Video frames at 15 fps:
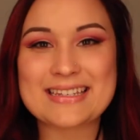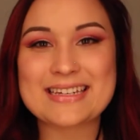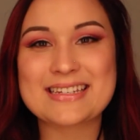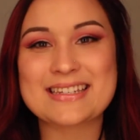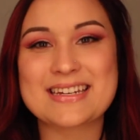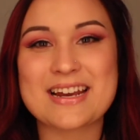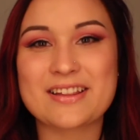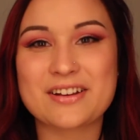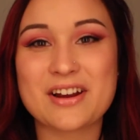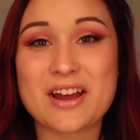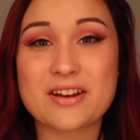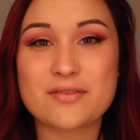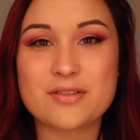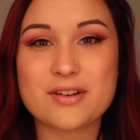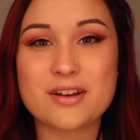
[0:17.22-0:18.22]
guys, it's Taylor,
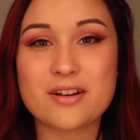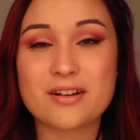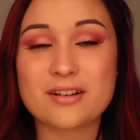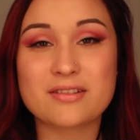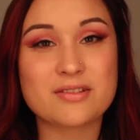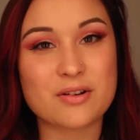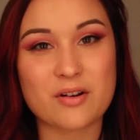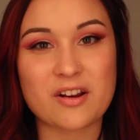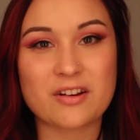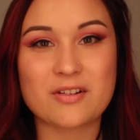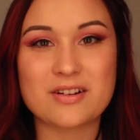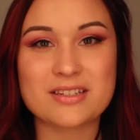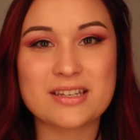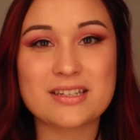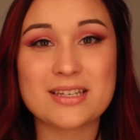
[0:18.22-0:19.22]
and if you hear any snorting
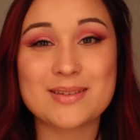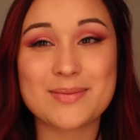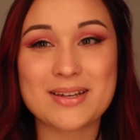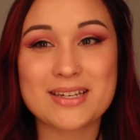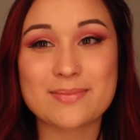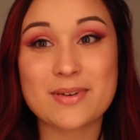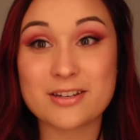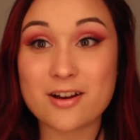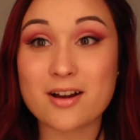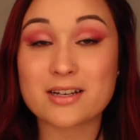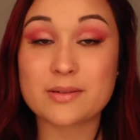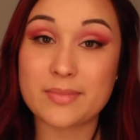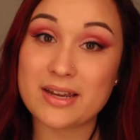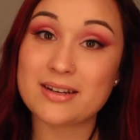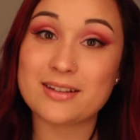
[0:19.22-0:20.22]
noises, it's because my dog
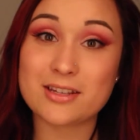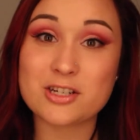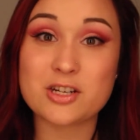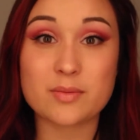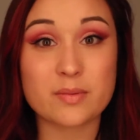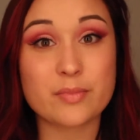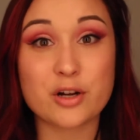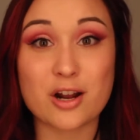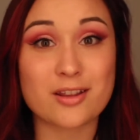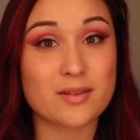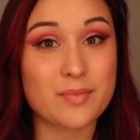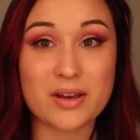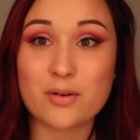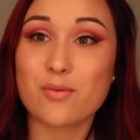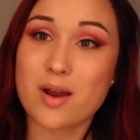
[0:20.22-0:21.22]
demanded that she be put on
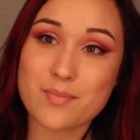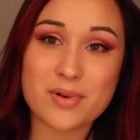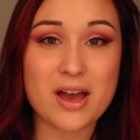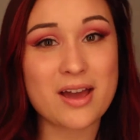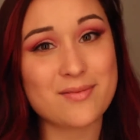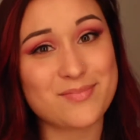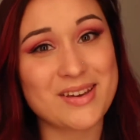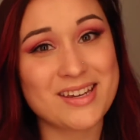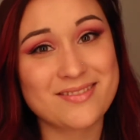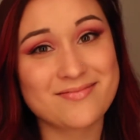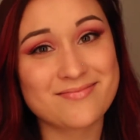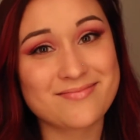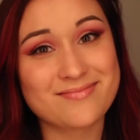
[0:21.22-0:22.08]
the bed right behind me.